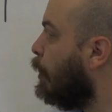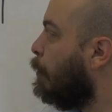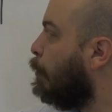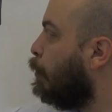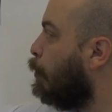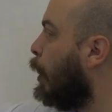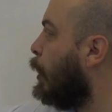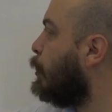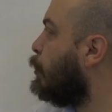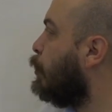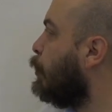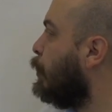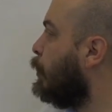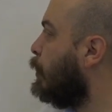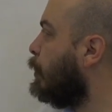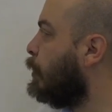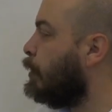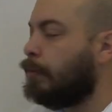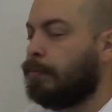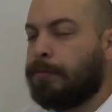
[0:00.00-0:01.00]
Pressure
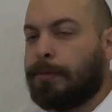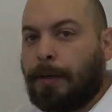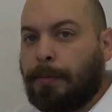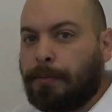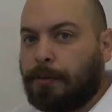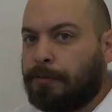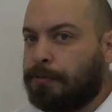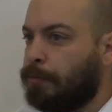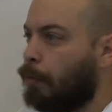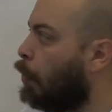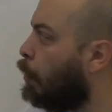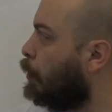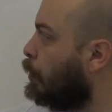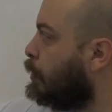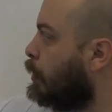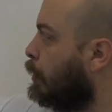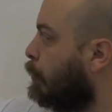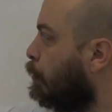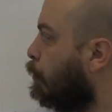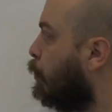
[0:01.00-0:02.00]
number of
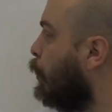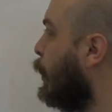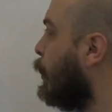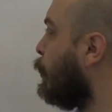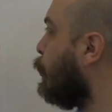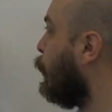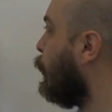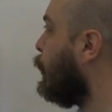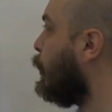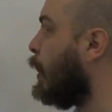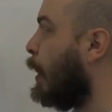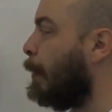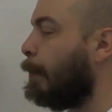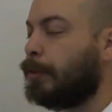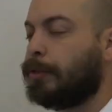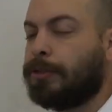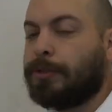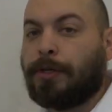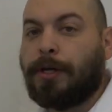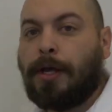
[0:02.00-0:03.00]
moles, pressure, and
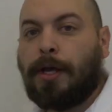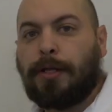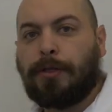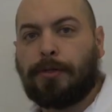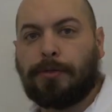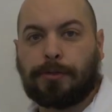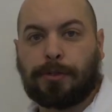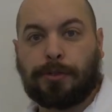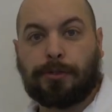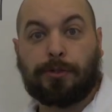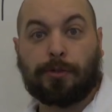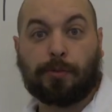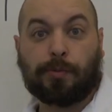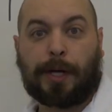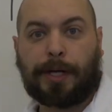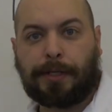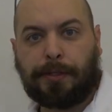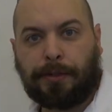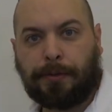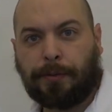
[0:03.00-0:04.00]
temperature. Those are
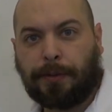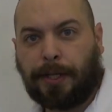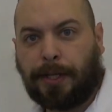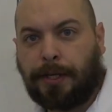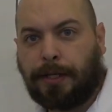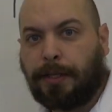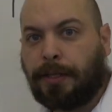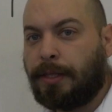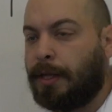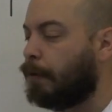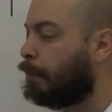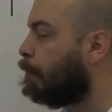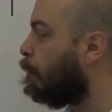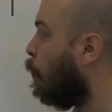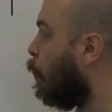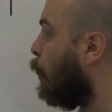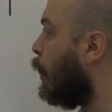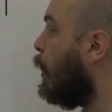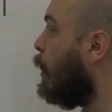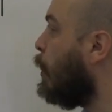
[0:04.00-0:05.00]
directly related.
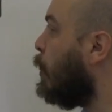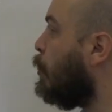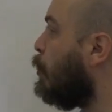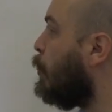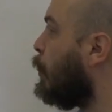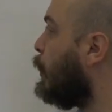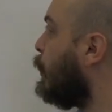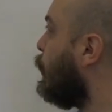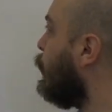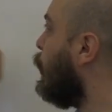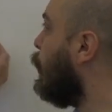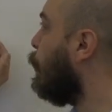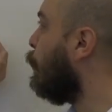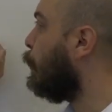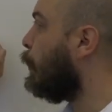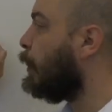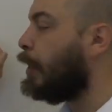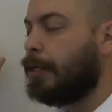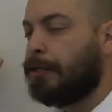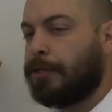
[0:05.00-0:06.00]
Therefore, you can see the
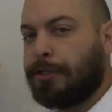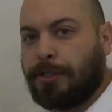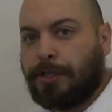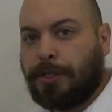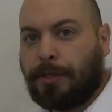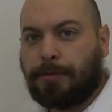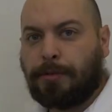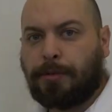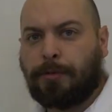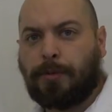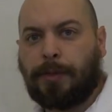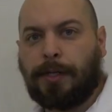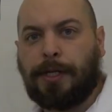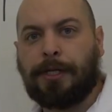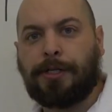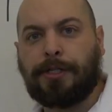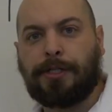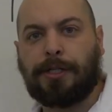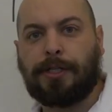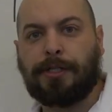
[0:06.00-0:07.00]
relationships between
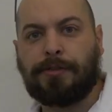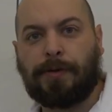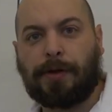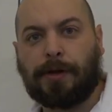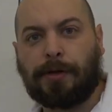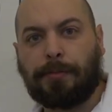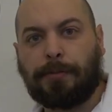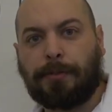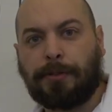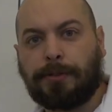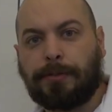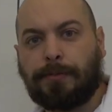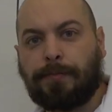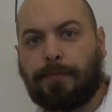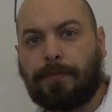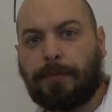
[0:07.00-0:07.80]
each of these variables.